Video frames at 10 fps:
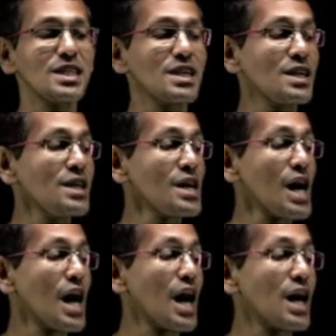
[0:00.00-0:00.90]
here.
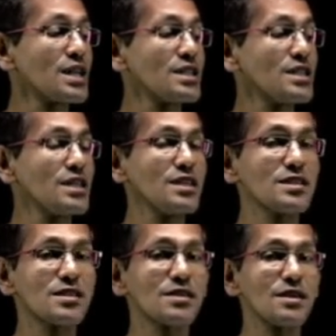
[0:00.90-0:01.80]
And
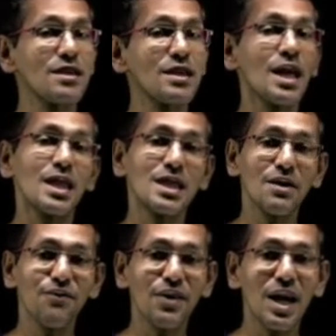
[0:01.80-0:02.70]
these 3,
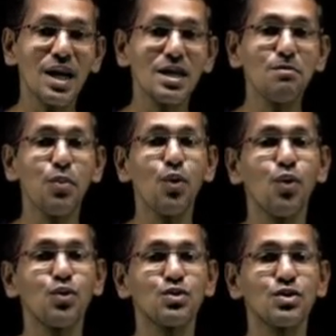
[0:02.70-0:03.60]
they failed in
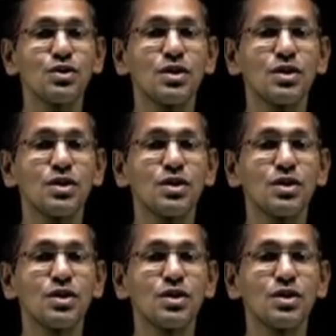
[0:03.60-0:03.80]
both.